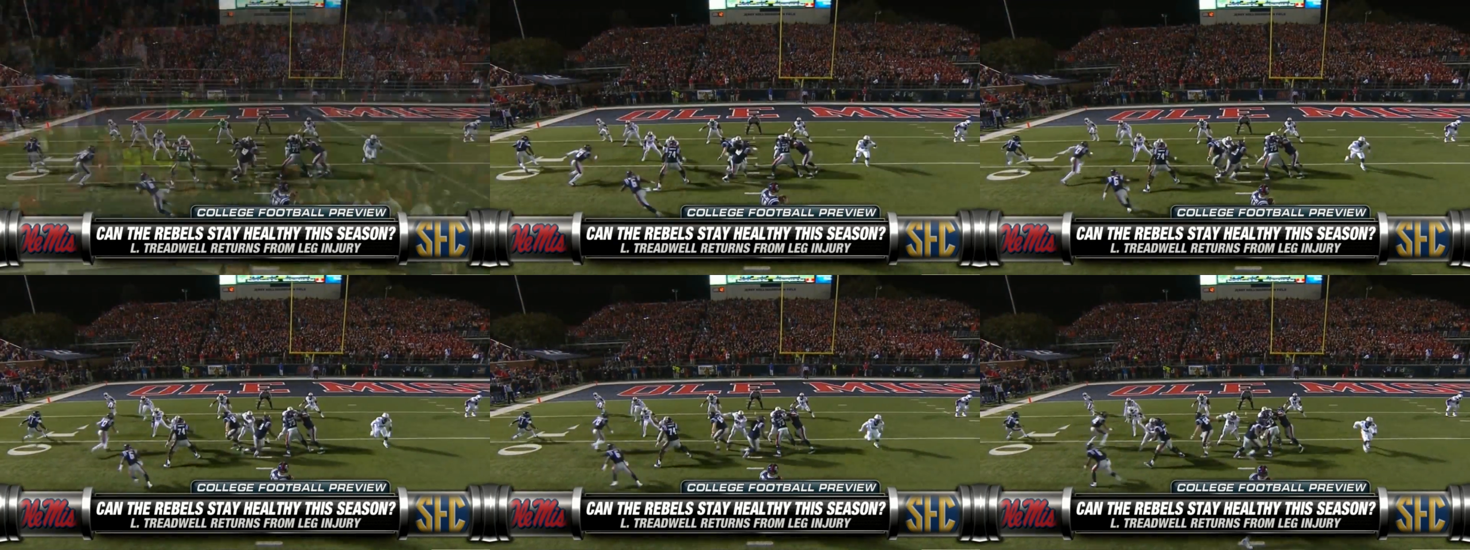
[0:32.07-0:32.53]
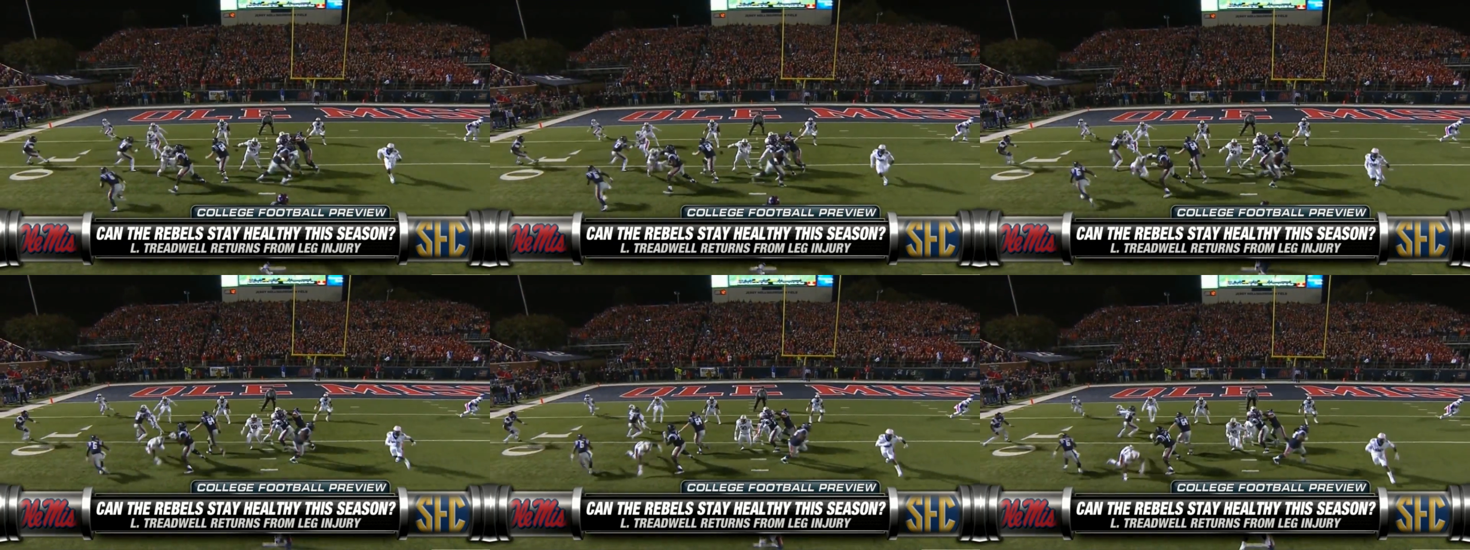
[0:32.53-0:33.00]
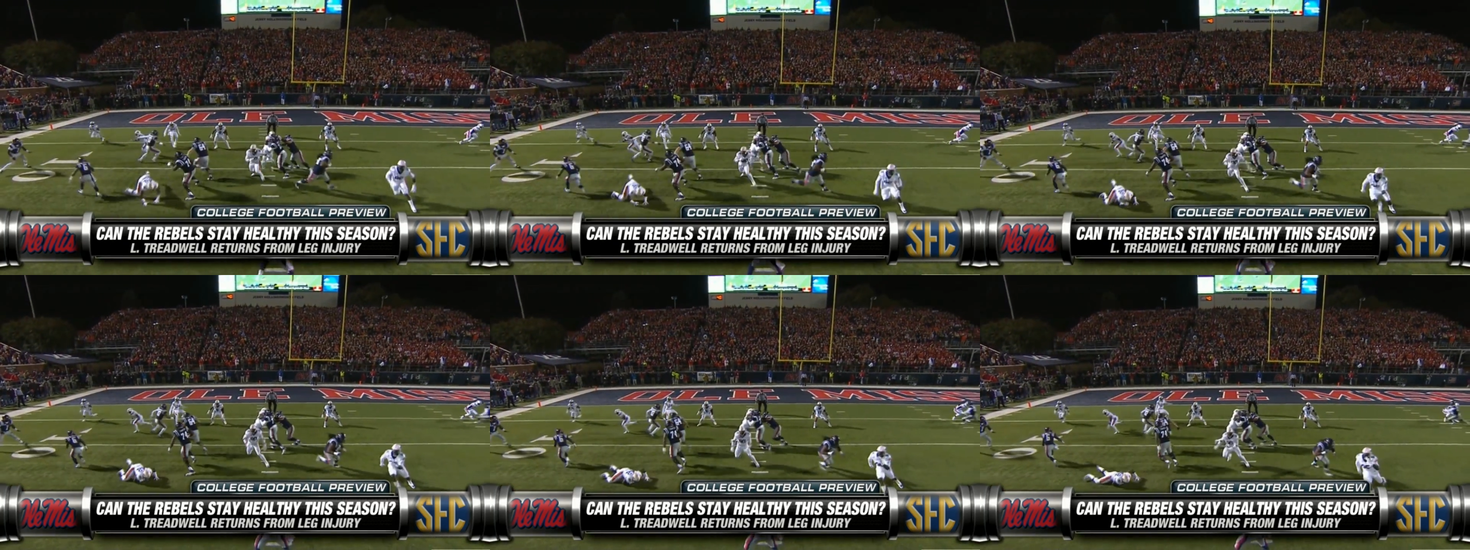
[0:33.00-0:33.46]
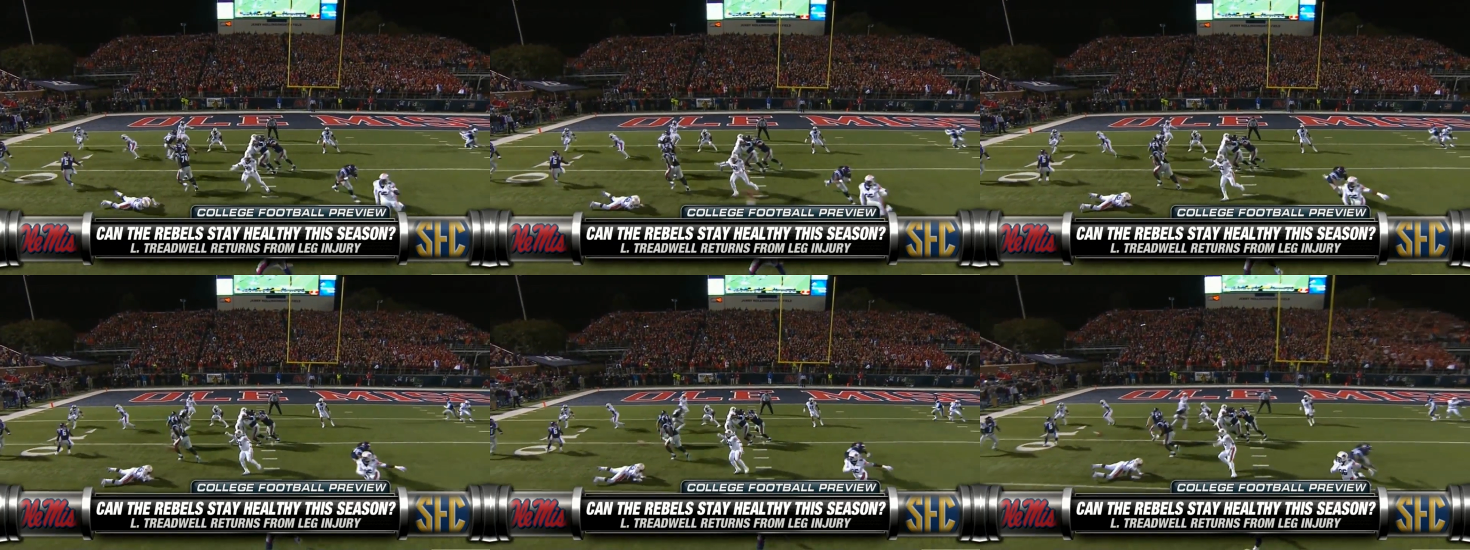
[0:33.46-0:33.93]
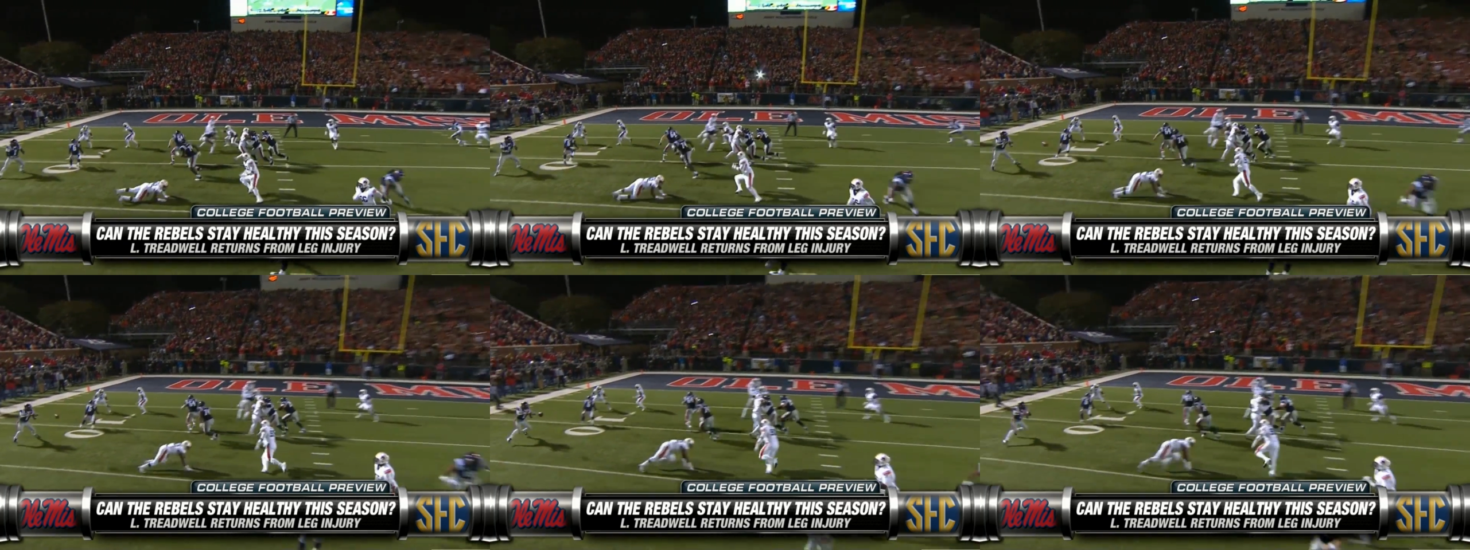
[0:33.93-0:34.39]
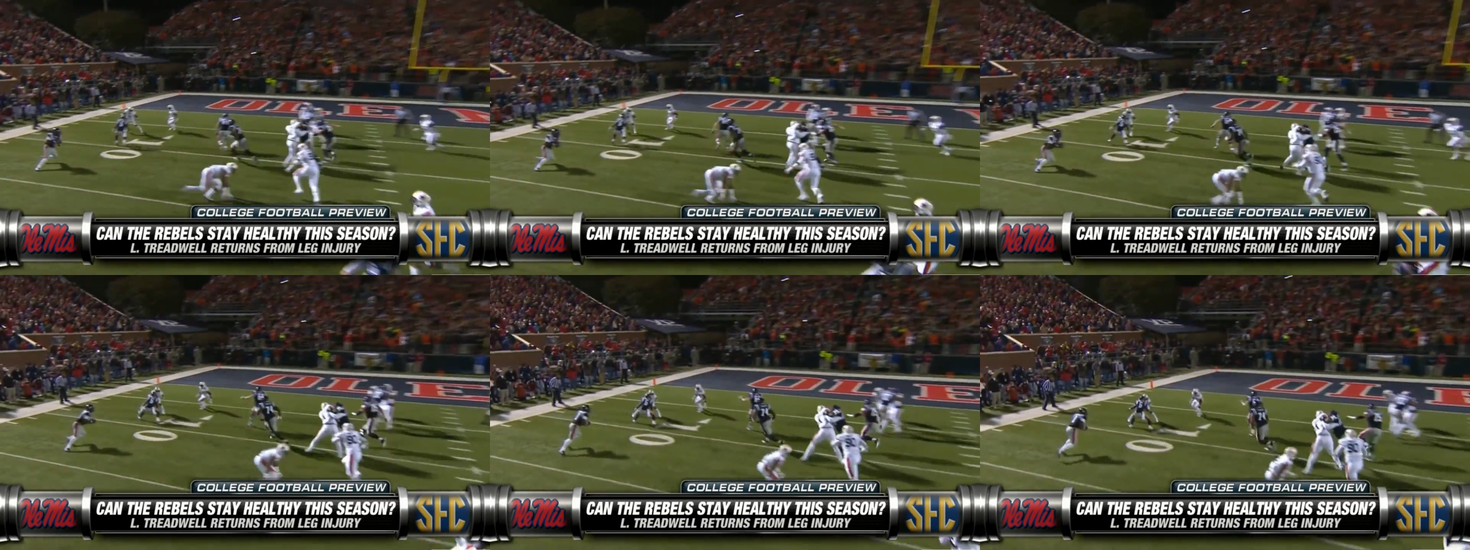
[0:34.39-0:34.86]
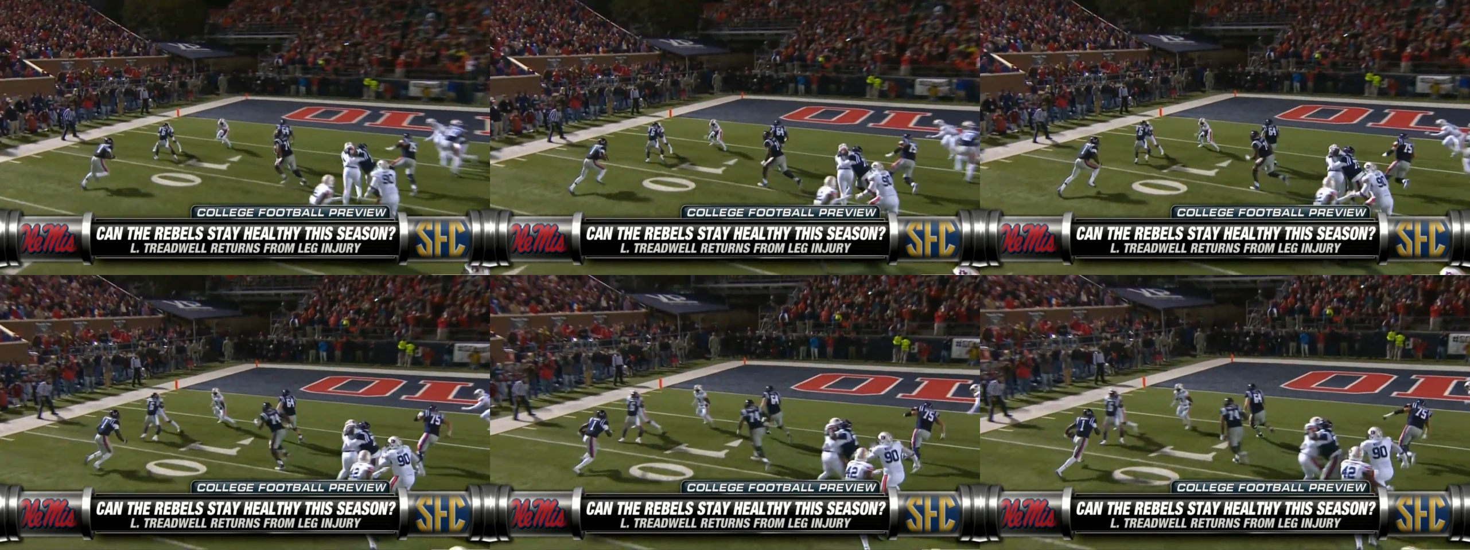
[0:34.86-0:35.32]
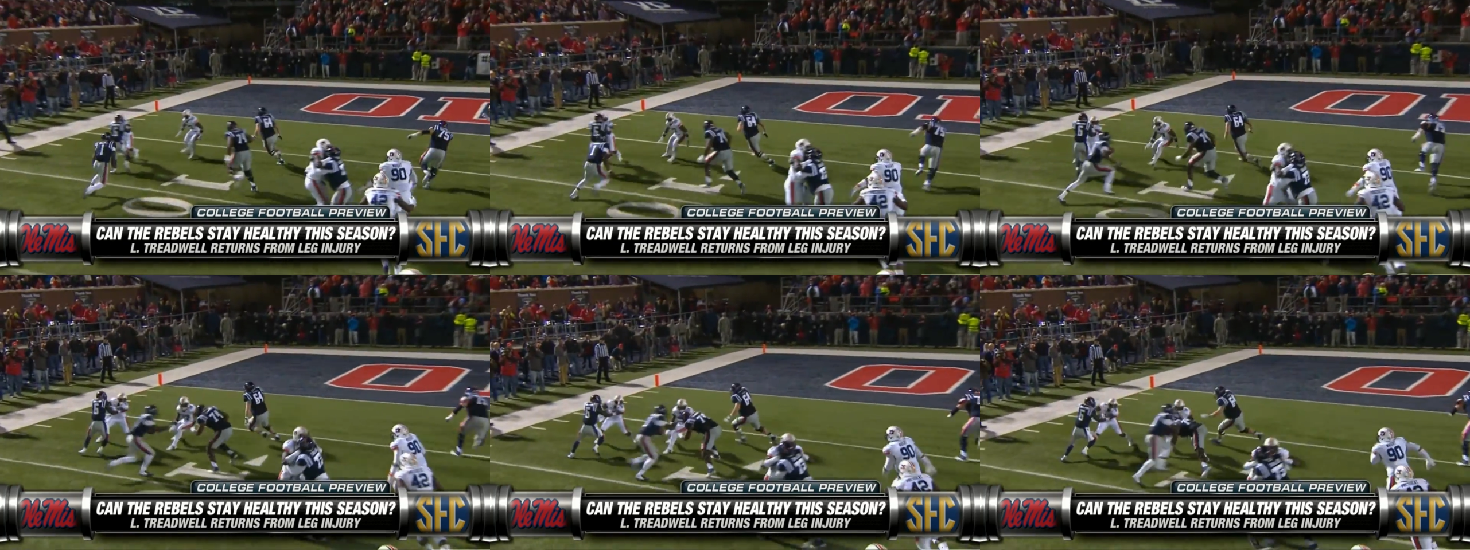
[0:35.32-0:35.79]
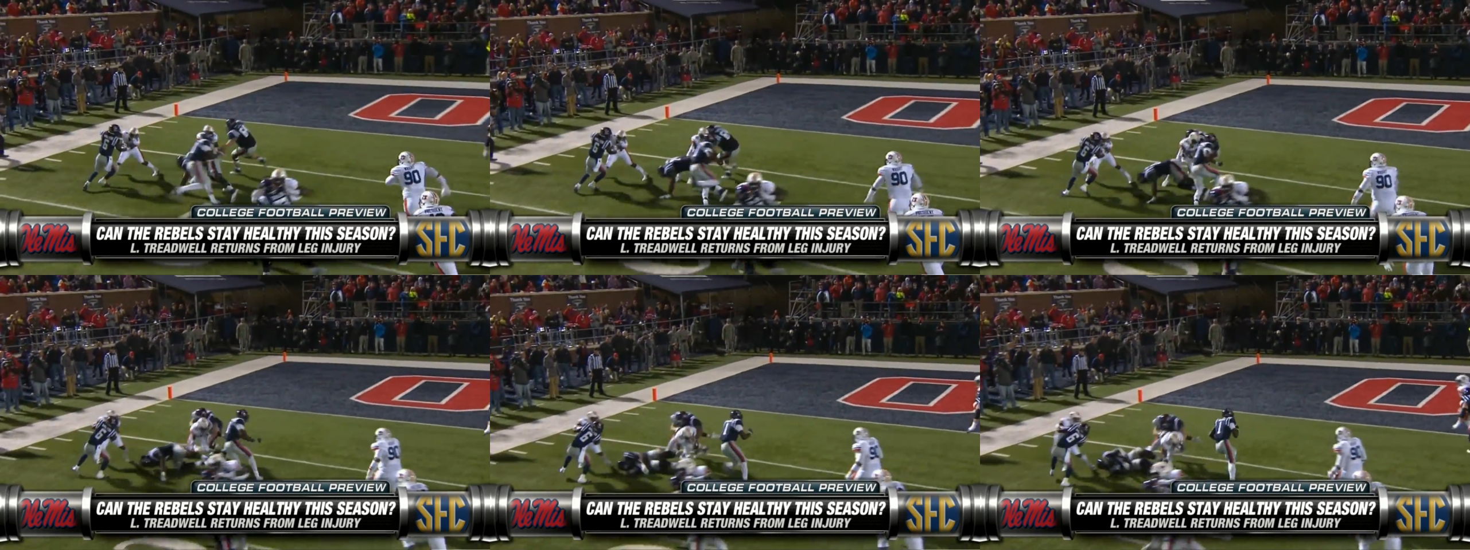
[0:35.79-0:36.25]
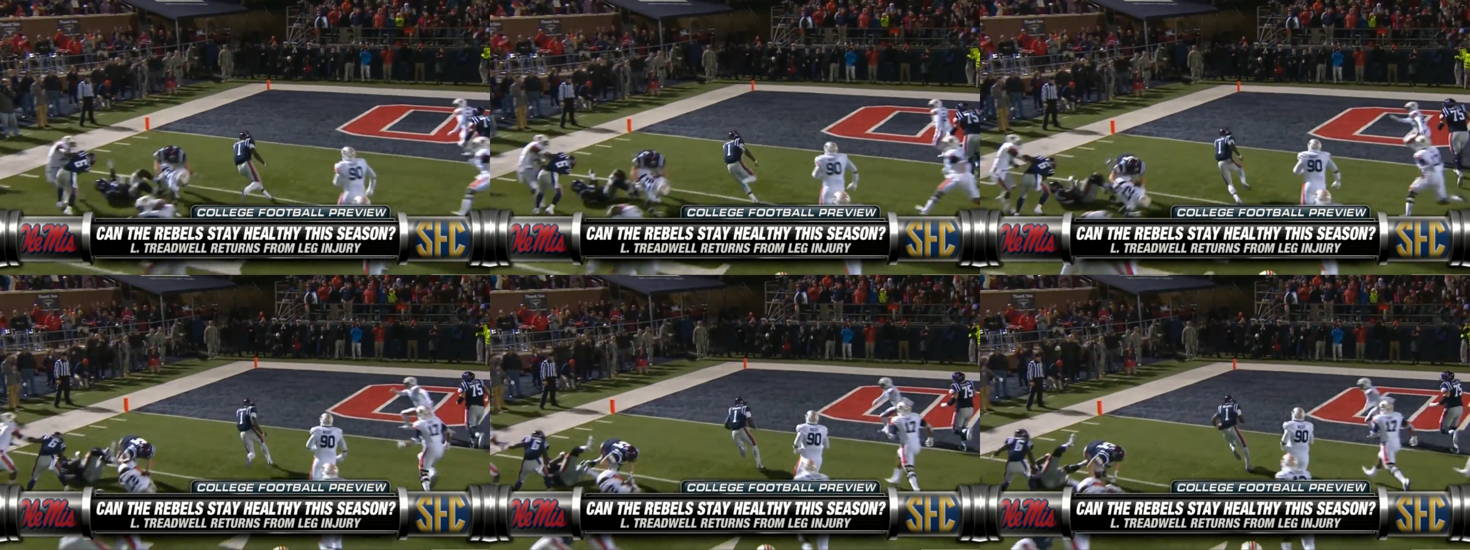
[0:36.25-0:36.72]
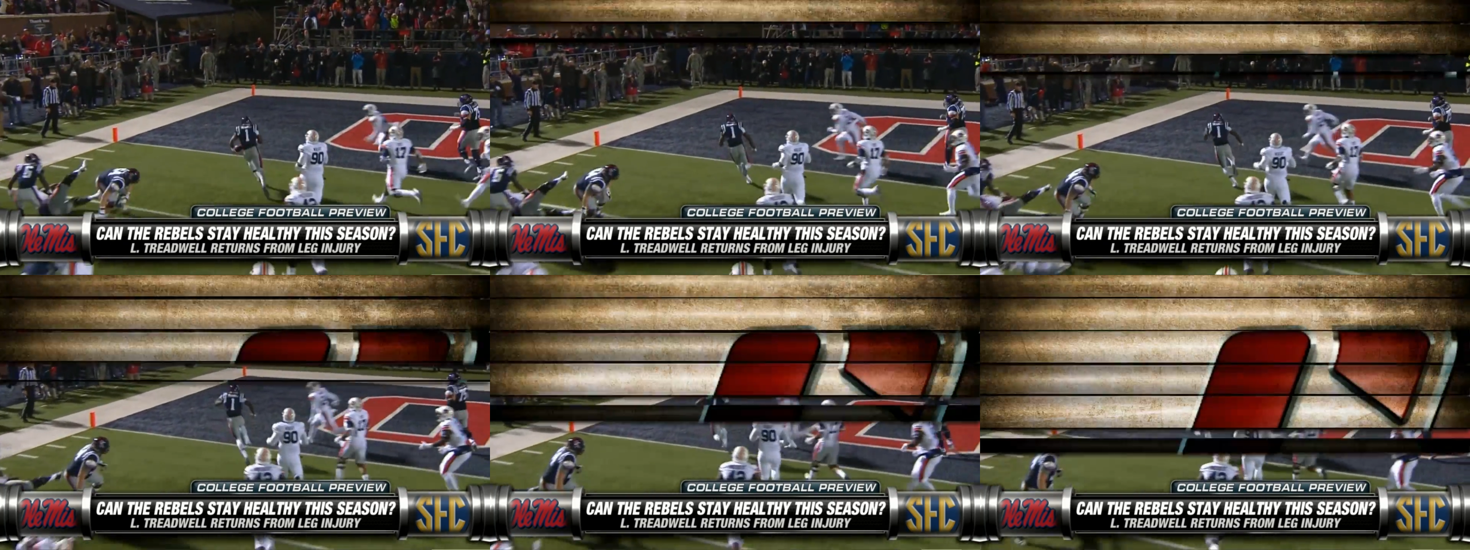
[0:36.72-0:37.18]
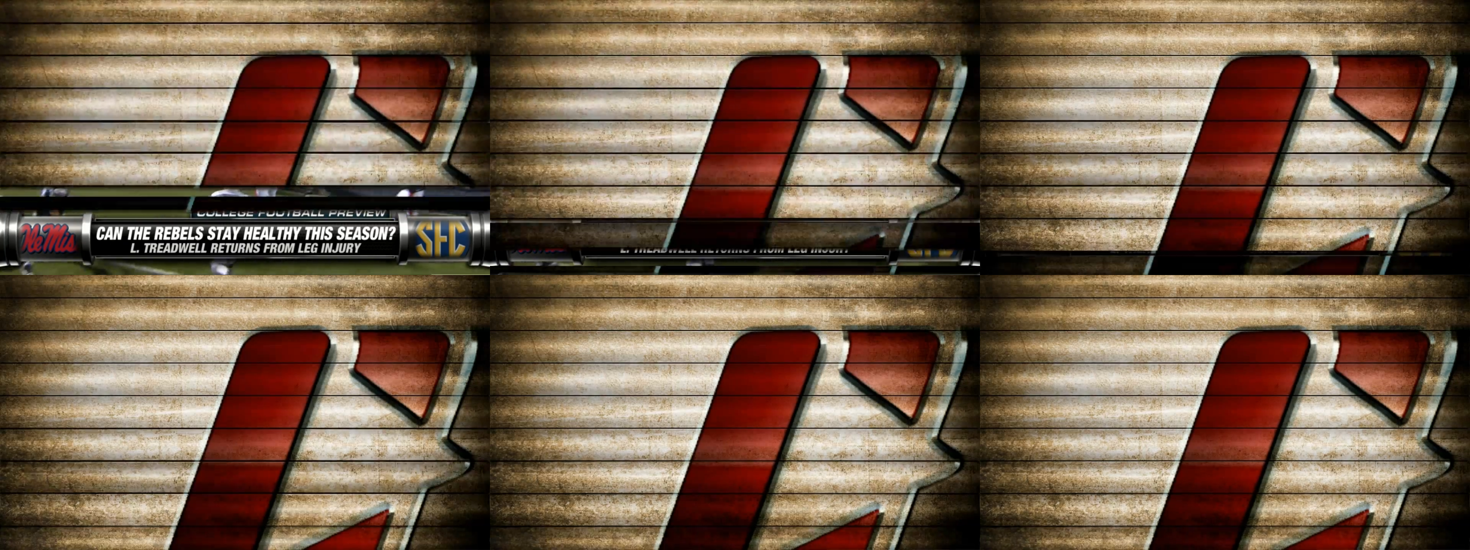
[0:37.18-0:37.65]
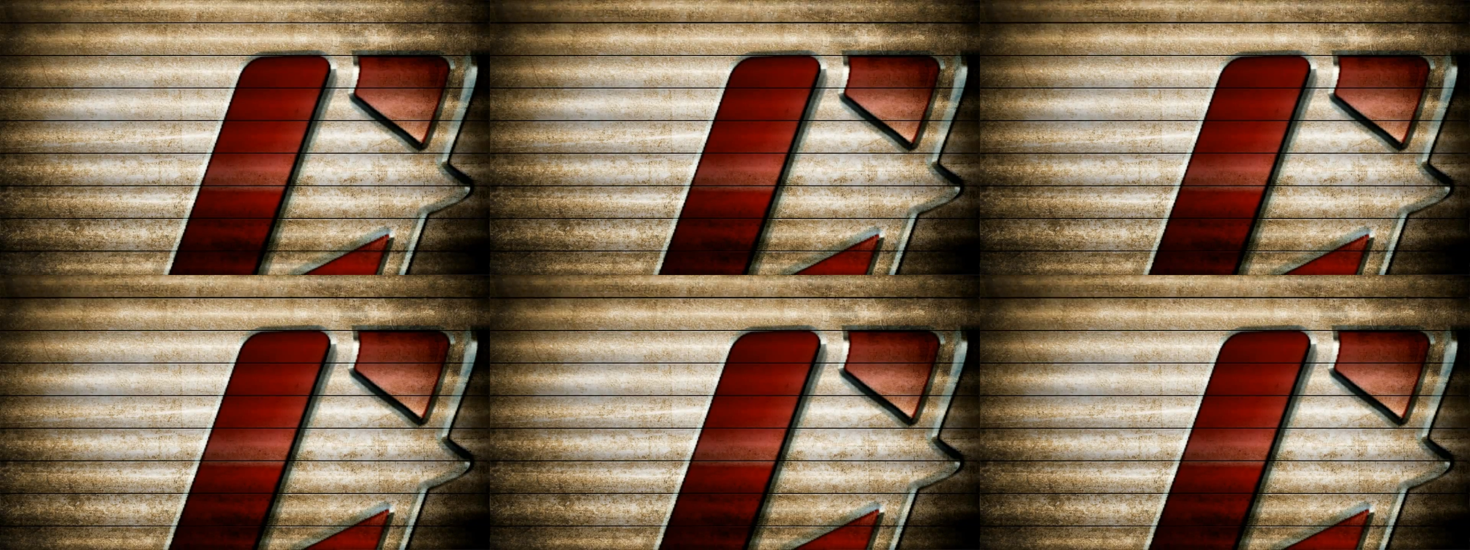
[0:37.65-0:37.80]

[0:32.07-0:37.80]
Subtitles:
(no speaker visible)